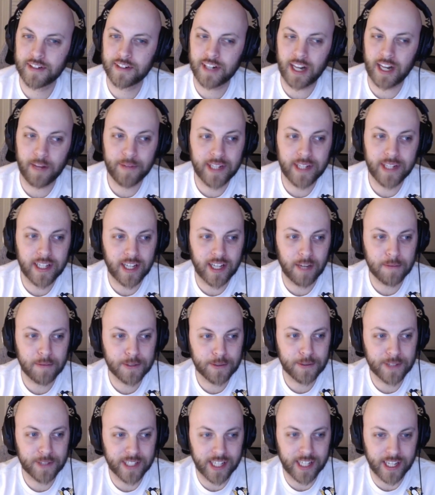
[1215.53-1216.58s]
I mean, it comes
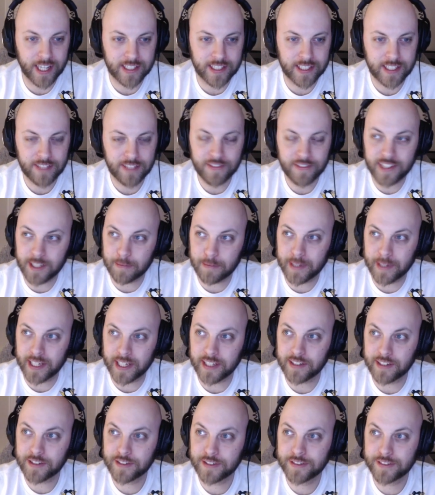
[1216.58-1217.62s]
with an activity
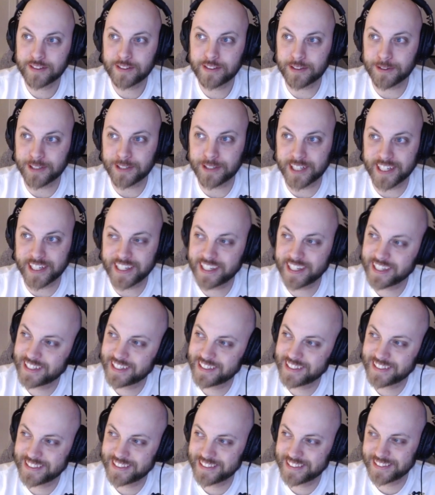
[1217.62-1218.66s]
page, so like,
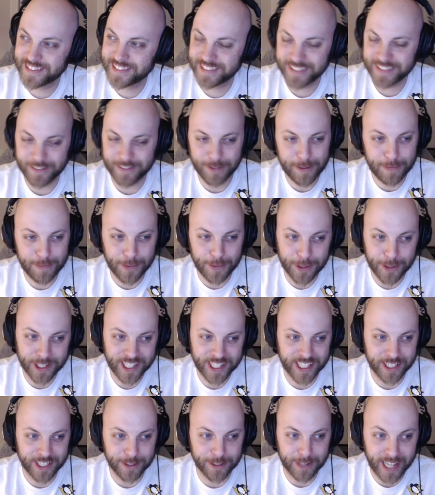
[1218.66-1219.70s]
what more
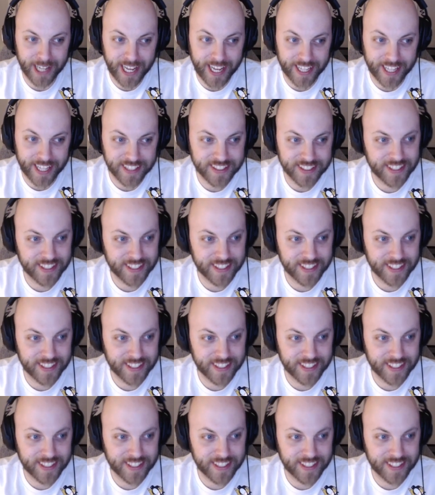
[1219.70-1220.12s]
can you ask?